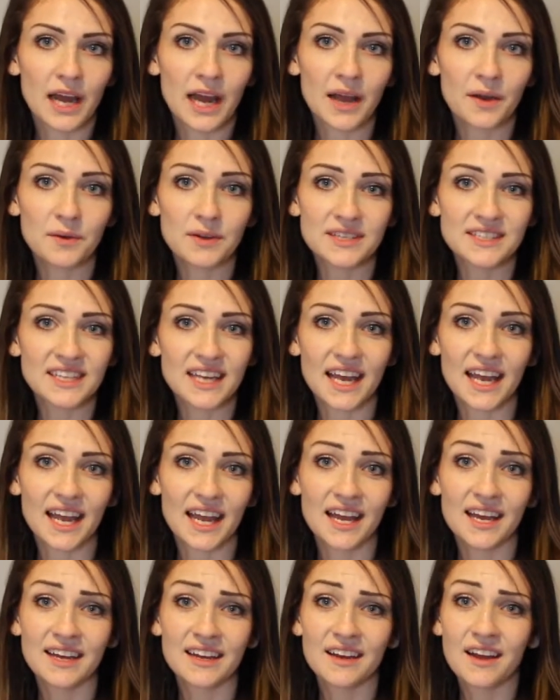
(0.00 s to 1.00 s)
I would
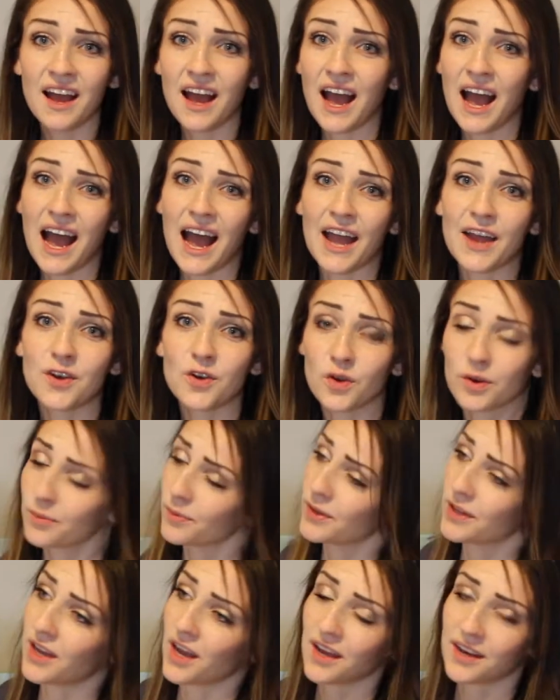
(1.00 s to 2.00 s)
say I
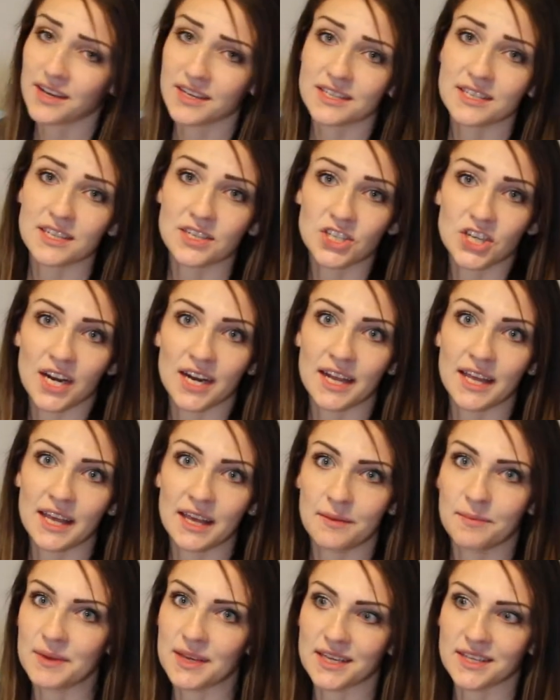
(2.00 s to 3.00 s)
normally honestly try to
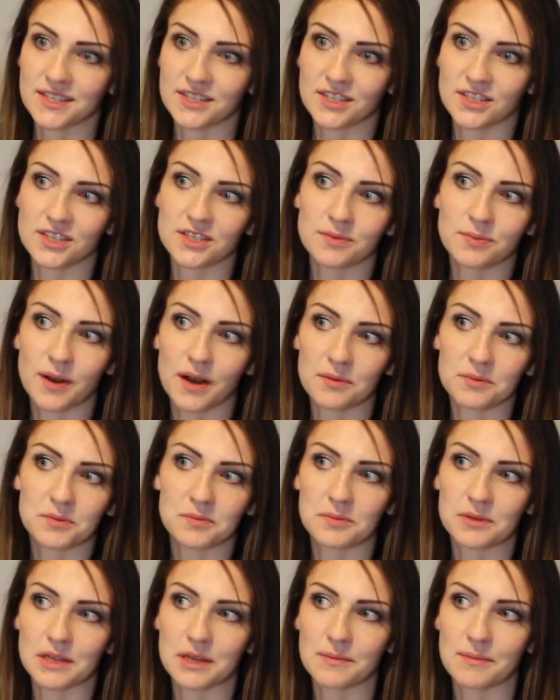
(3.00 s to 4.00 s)
keep Easter to
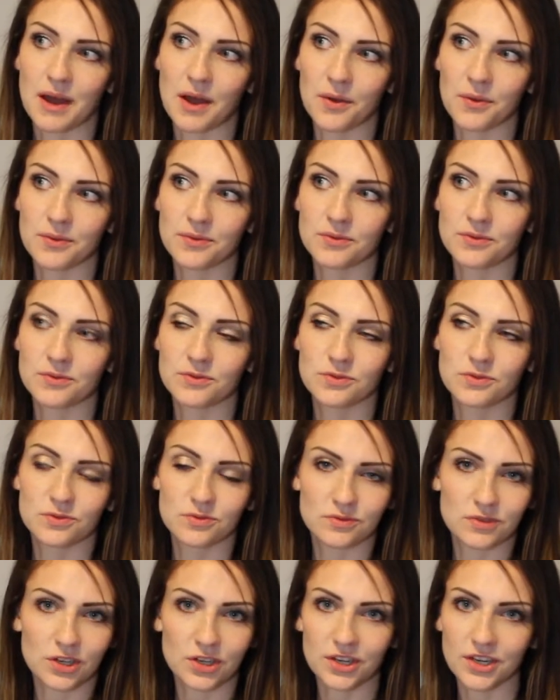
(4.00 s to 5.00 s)
probably about
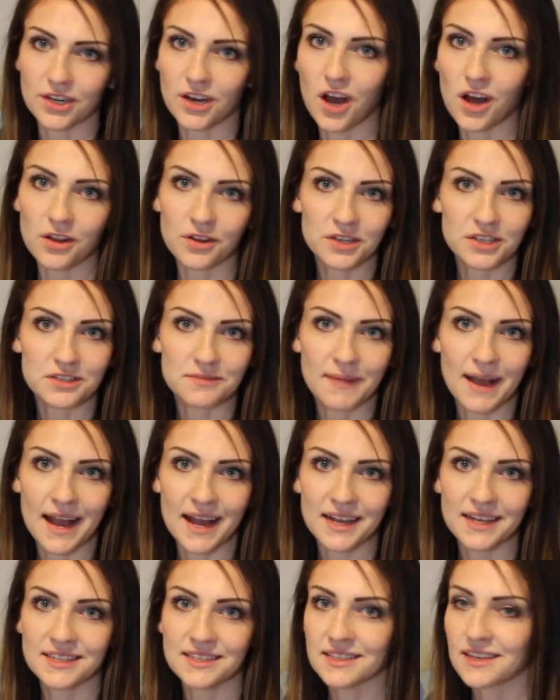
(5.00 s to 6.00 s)
$30
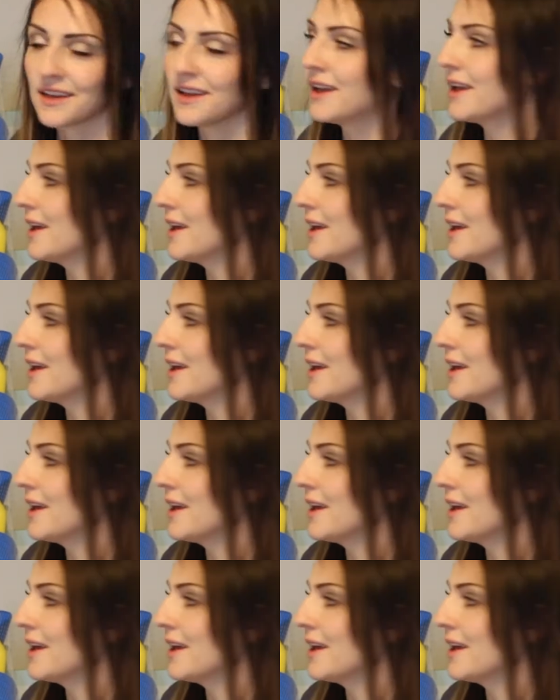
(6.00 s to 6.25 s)
max.